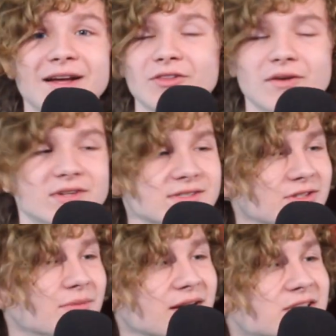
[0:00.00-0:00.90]
I loved it
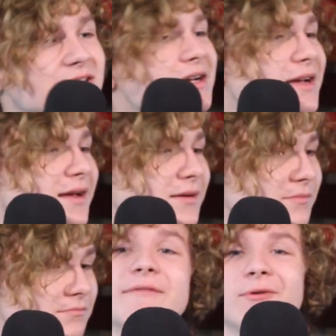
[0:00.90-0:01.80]
so much. And I hope
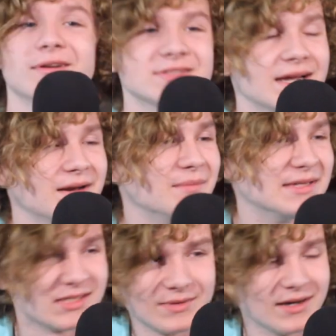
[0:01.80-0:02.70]
that everyone else had an
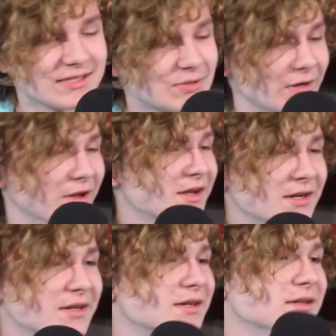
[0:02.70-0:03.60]
amazing experience as well.
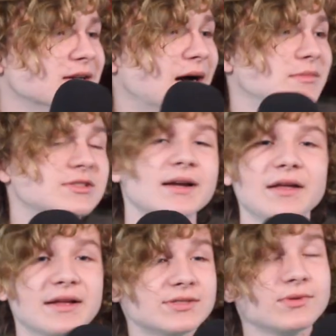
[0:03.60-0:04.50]
So yeah,
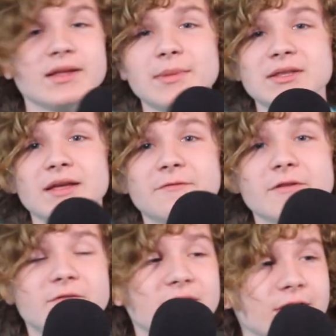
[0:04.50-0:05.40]
that's really about it for
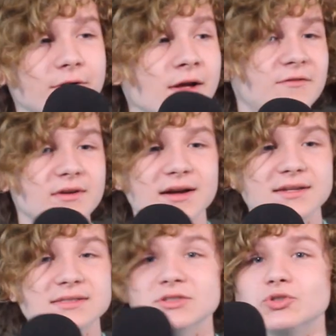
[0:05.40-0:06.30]
the video. If you
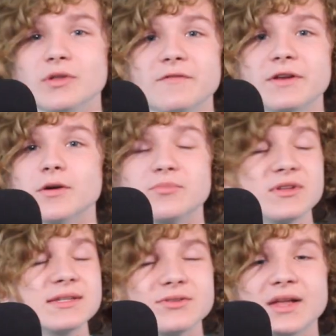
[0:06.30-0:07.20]
guys enjoyed the video,
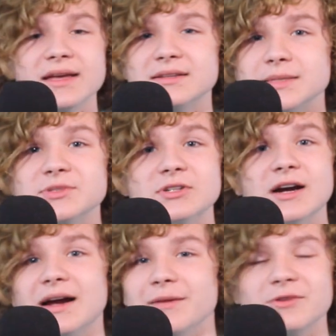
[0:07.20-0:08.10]
please like,
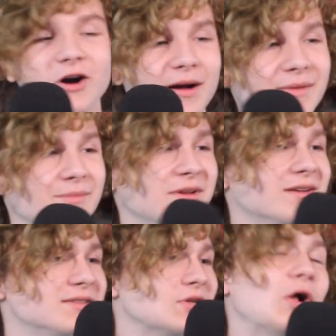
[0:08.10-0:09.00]
subscribe, comment,
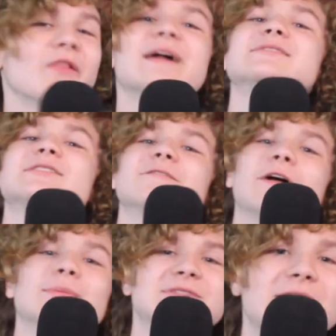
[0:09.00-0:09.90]
because all that stuff
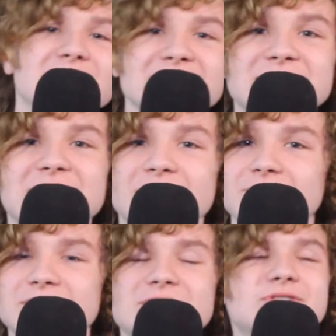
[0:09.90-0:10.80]
helps out this
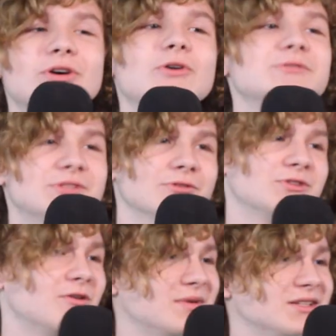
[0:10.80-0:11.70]
channel so, so,
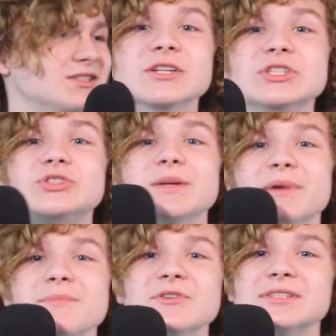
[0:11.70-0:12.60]
so much. Stream
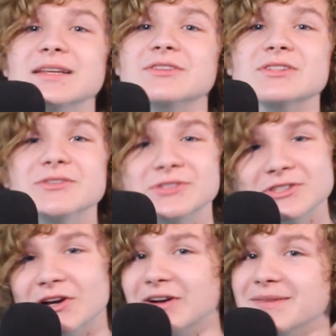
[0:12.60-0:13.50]
my music. There's a new
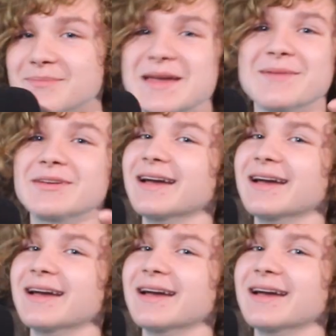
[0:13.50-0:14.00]
song, Maybe.